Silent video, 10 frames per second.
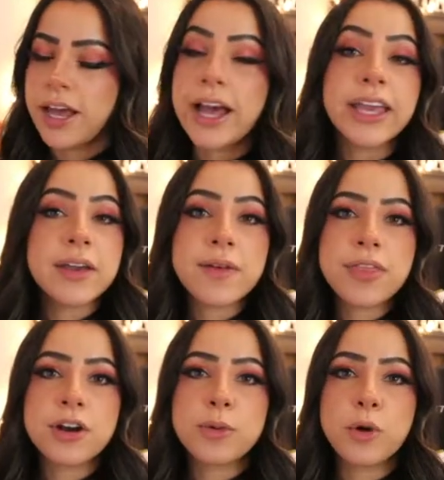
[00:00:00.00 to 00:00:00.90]
I gave it
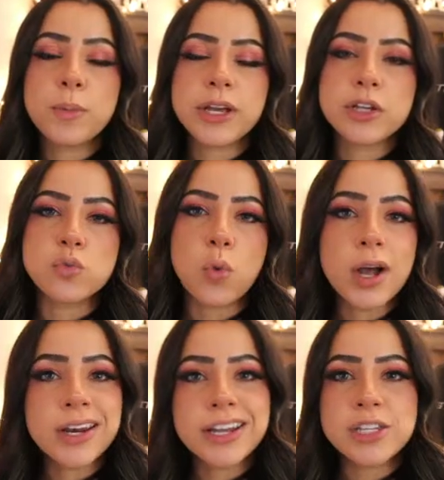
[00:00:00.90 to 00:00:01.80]
Thunderbolt because
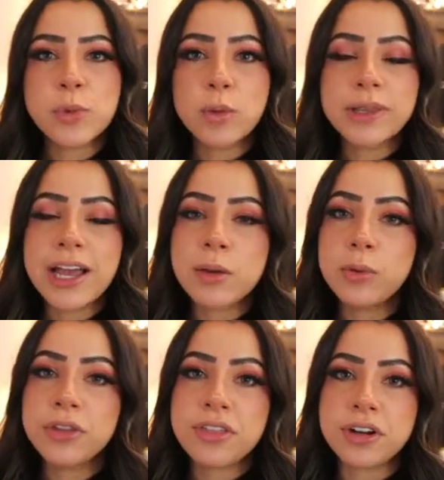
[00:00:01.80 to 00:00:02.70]
1, it's more
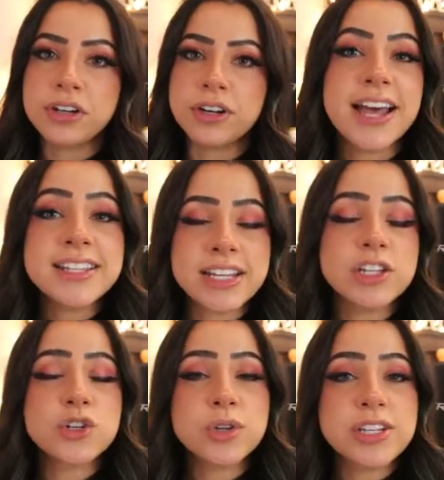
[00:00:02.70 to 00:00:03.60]
reliable than Thunder, and
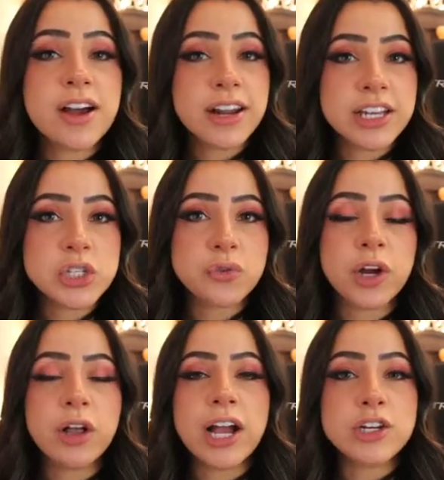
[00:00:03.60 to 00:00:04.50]
since Jolteon is
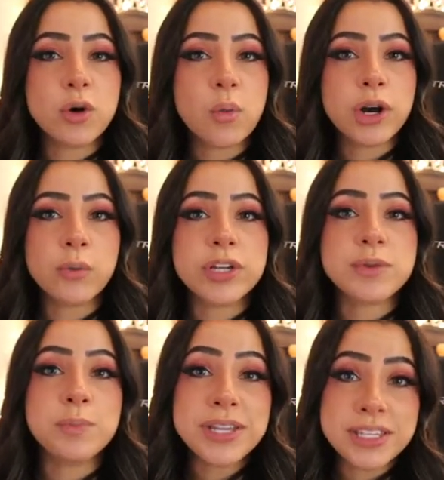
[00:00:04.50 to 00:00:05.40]
frail, I don't want to
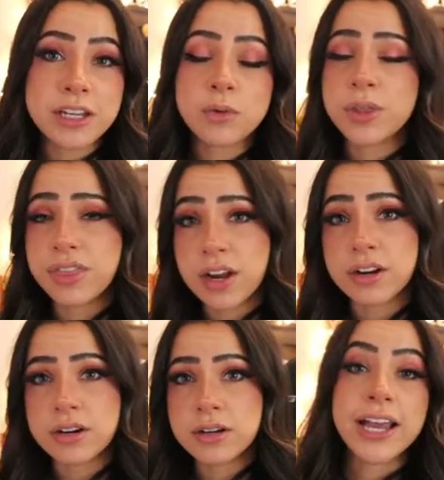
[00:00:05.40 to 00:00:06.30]
risk missing with
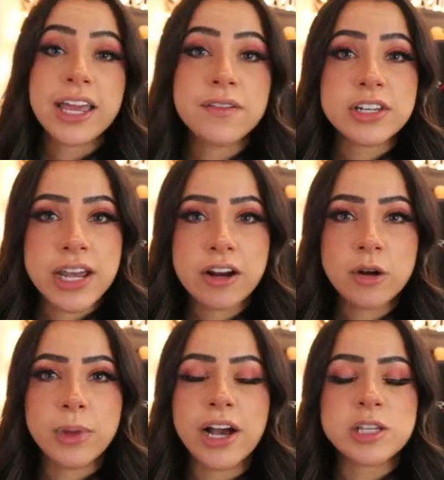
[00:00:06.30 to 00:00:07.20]
Thunder. I gave it
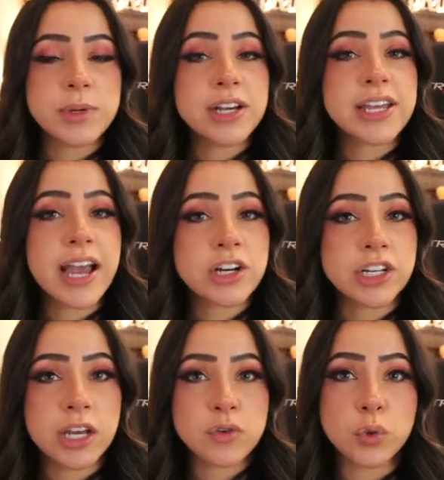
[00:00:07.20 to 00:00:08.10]
Terra Blast because I
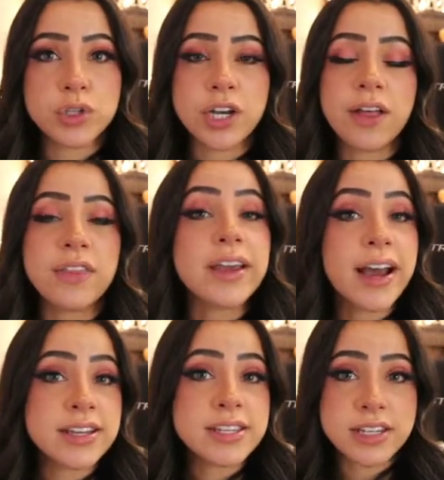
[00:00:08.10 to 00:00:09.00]
actually gave Jolteon the
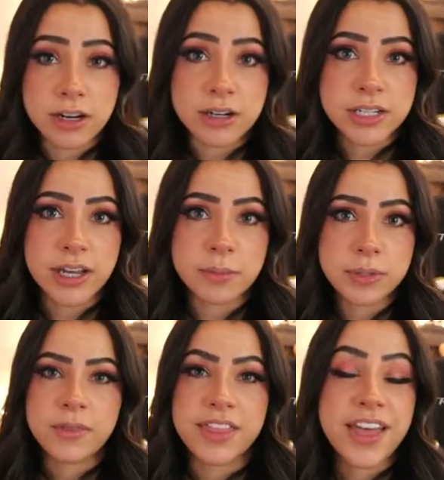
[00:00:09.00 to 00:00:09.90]
Ice Terra type.
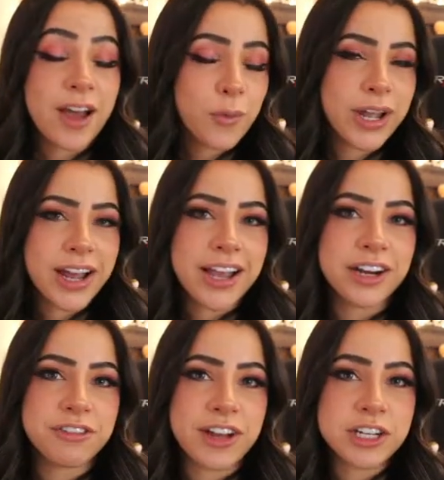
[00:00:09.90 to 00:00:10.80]
That way I
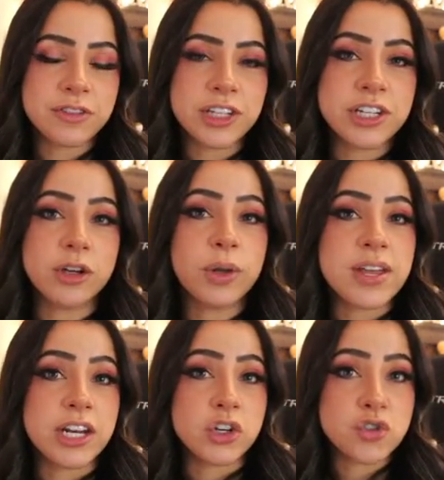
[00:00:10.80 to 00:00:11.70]
can effectively deal with
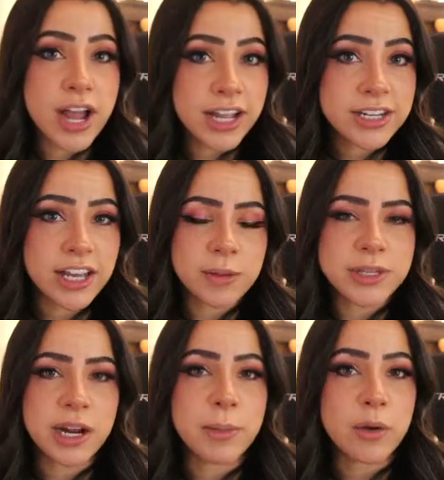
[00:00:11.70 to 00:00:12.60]
any Dragon types
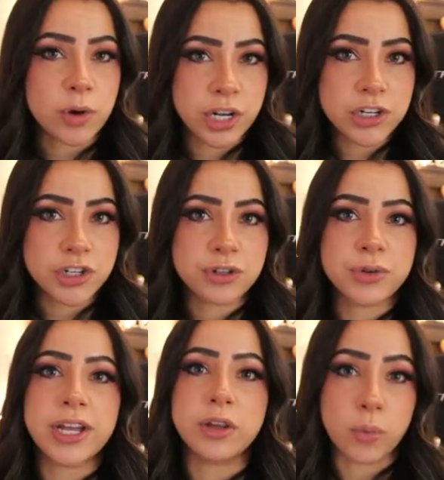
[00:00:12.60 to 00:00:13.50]
that I might run
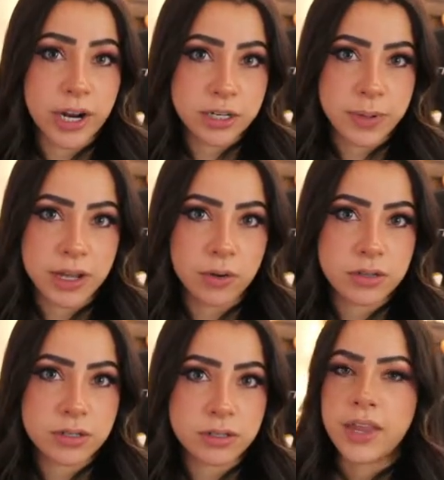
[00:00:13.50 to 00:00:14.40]
into in the ranked
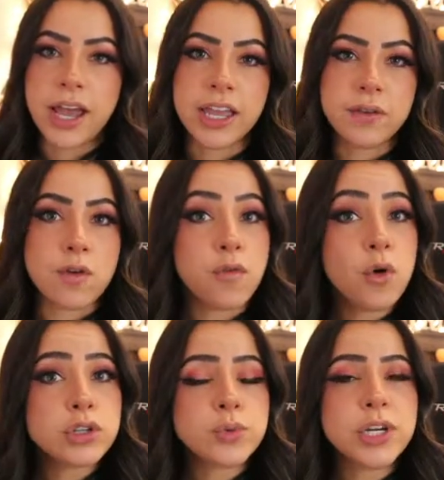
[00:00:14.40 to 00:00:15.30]
battles. I gave it
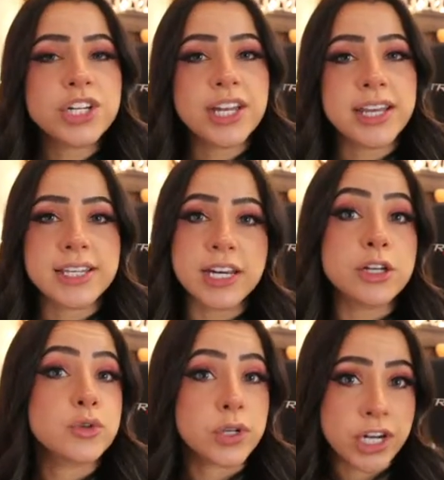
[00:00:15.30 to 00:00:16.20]
Volt Switch in case I need
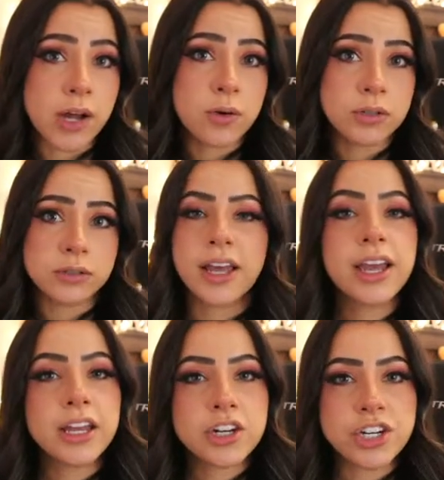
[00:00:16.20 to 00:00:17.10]
to switch out,
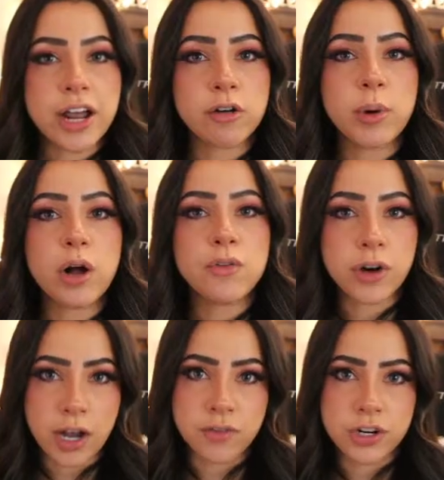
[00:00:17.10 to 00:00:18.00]
and Shadow Ball
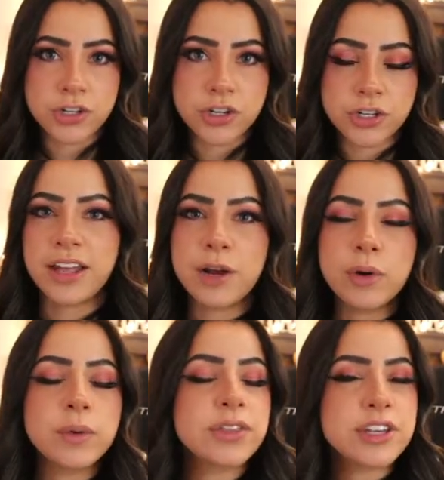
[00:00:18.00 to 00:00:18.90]
for coverage. And I
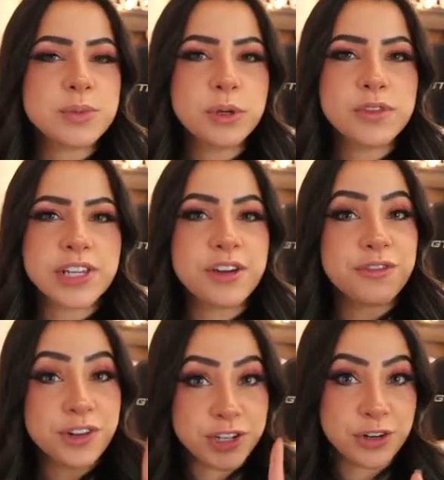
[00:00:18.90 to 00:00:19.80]
went with this moveset
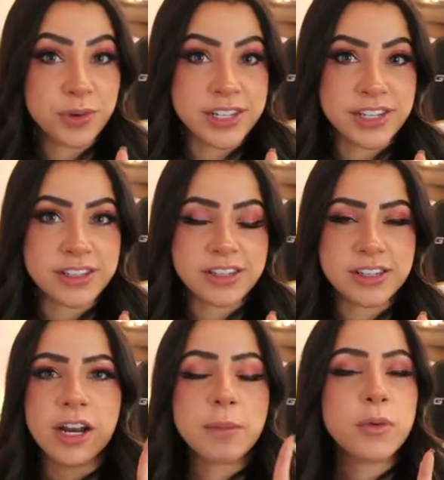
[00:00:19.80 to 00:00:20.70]
for 2 reasons.
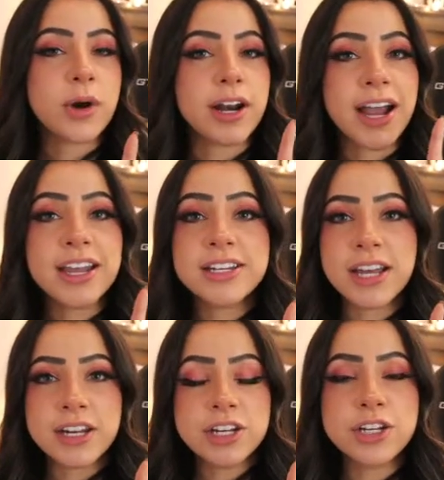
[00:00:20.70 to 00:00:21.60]
Number 1, I
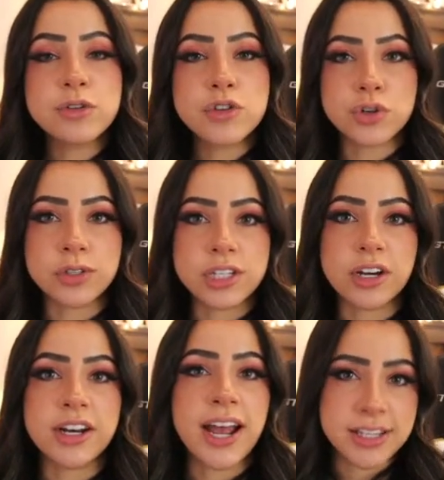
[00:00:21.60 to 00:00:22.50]
intended to use
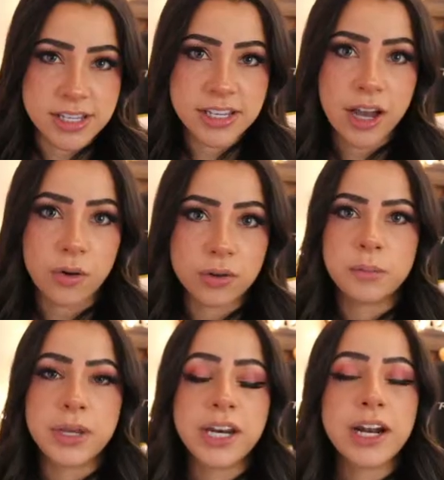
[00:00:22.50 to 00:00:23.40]
Jolteon as a scout,
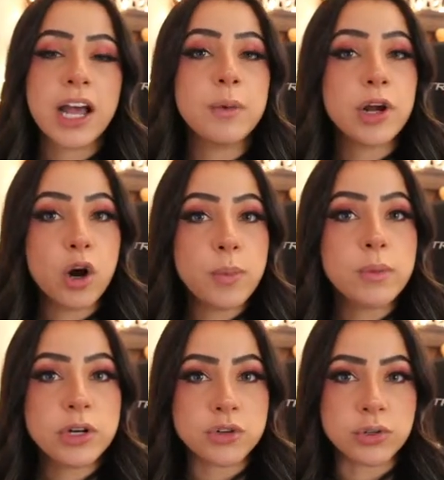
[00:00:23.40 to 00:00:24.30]
meaning I would open
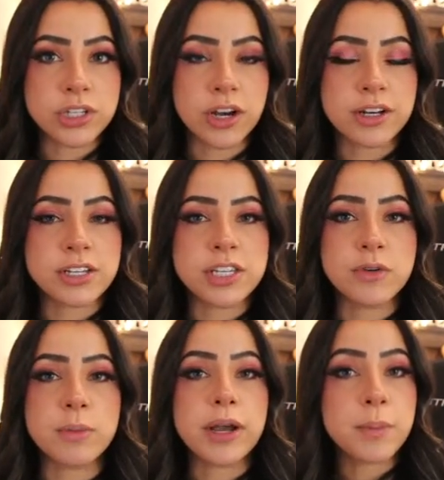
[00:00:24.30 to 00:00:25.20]
with Jolteon to see
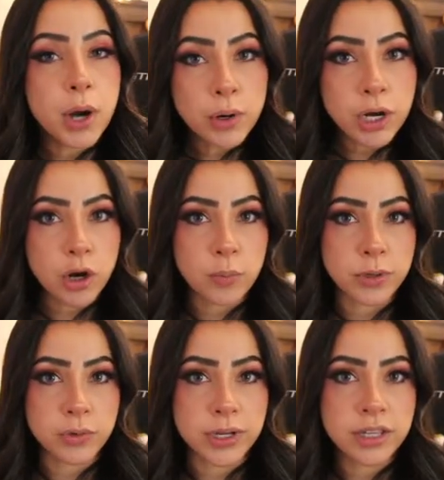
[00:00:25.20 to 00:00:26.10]
what my opponent
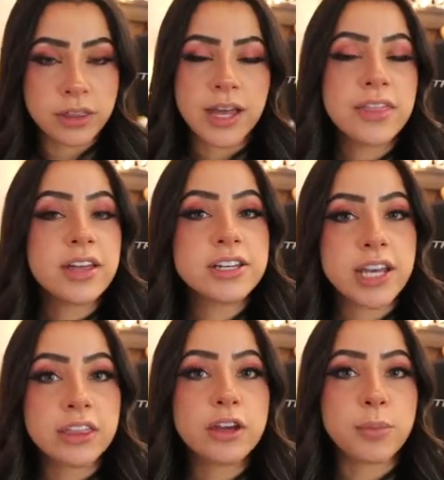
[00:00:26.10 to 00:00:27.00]
opened with, and then
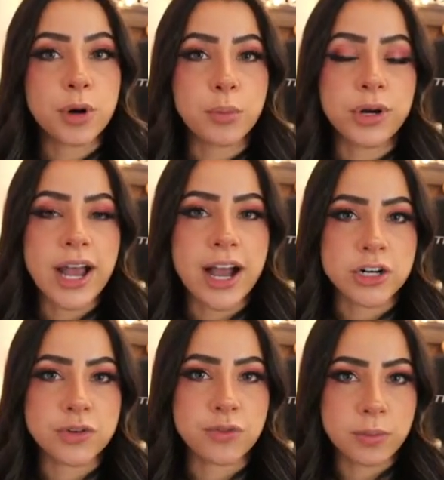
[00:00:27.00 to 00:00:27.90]
take the appropriate
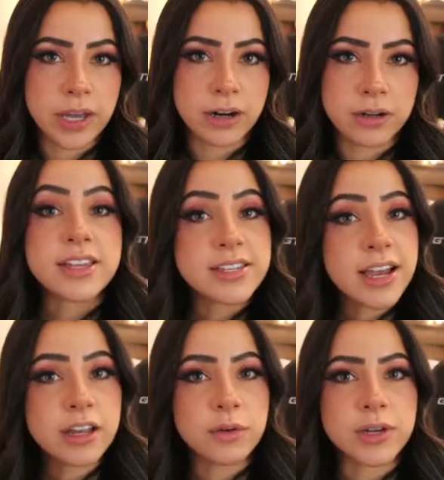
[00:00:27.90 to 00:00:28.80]
action from there. The
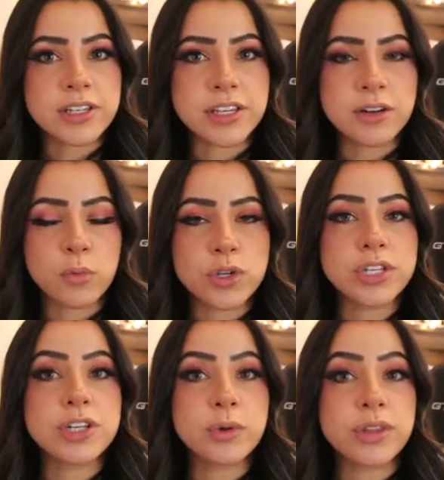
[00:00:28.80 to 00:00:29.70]
second reason was
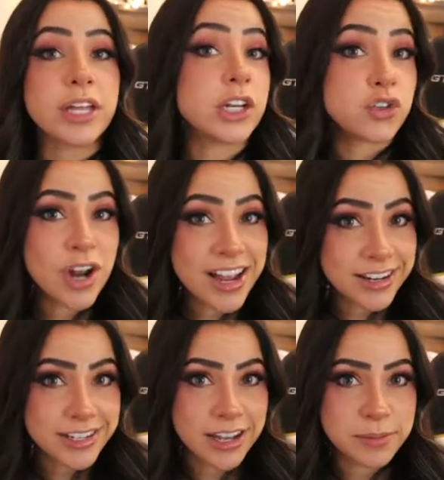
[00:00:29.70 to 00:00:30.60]
to deal with any
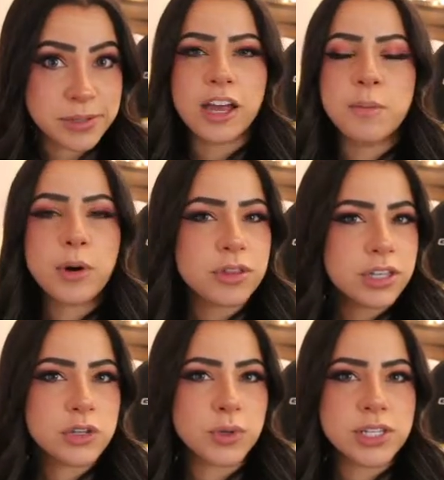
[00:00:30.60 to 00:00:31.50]
Dragon types, and both of
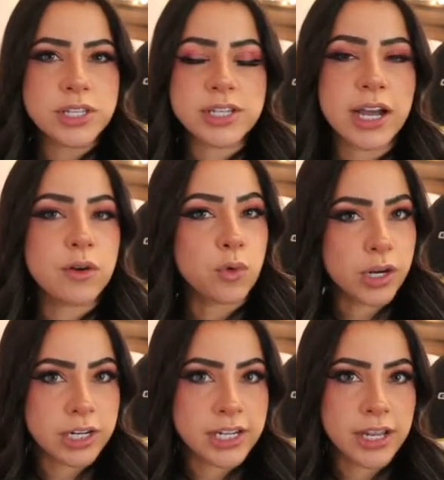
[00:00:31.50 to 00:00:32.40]
these reasons kind of
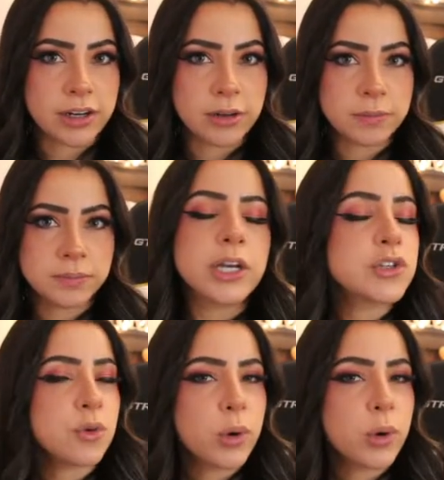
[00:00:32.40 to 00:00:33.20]
work in tandem, because from